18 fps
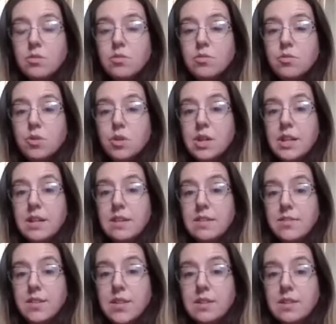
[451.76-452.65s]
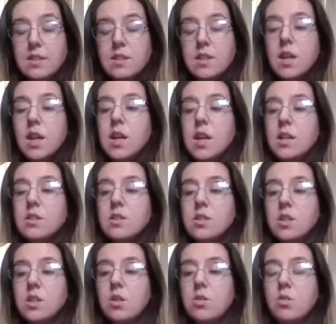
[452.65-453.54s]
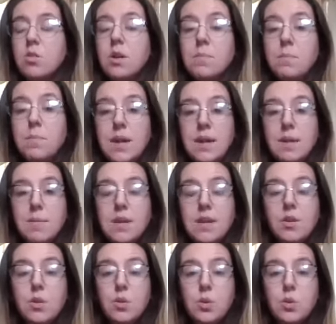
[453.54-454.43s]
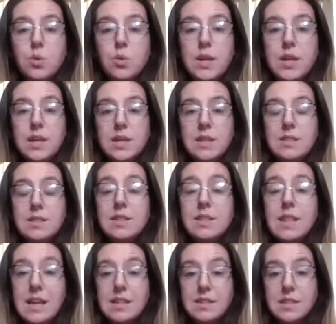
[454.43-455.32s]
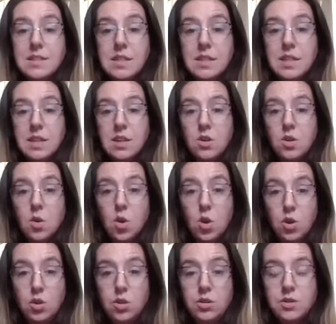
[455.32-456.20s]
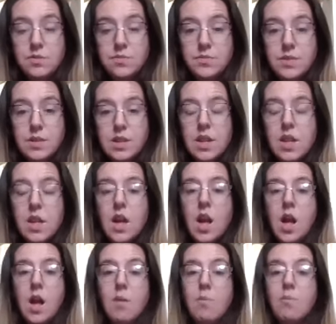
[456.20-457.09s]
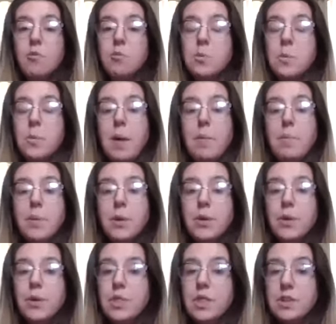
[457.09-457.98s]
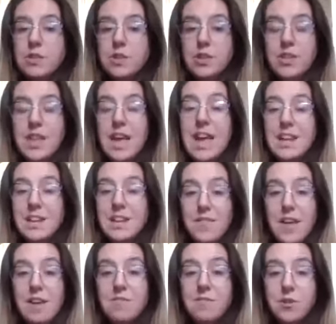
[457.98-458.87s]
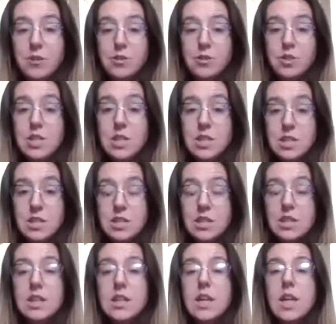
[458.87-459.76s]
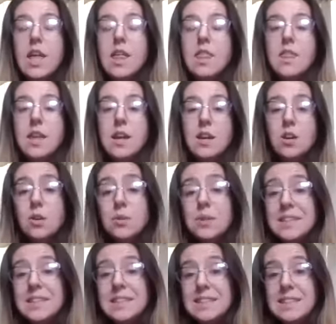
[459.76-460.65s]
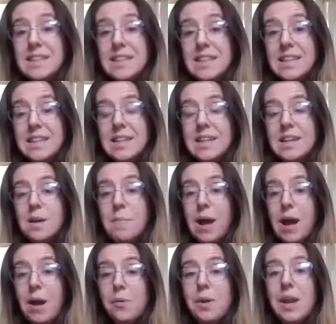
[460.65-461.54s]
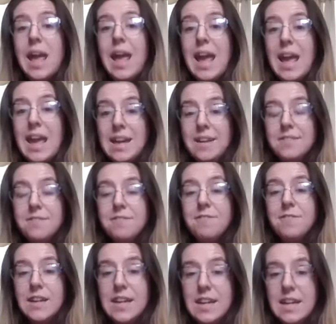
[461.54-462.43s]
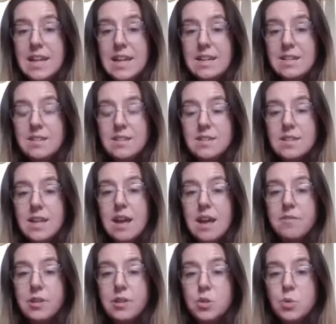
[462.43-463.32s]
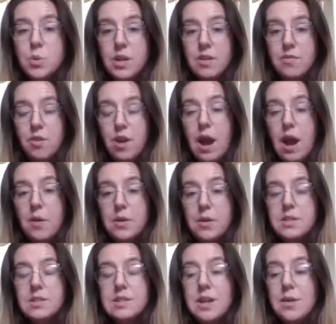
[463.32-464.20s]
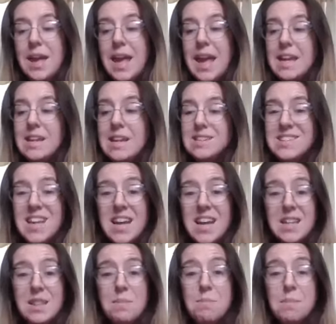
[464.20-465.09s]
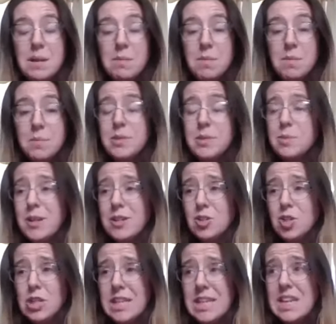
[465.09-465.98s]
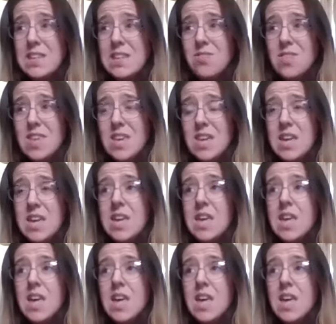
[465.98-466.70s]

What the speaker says: for an infant. So a baby who is less than a year old, from about birth until the end of that first year, they're going to need about 8 feedings every 24 hours. Now, 8 is kind of the minimum, especially in the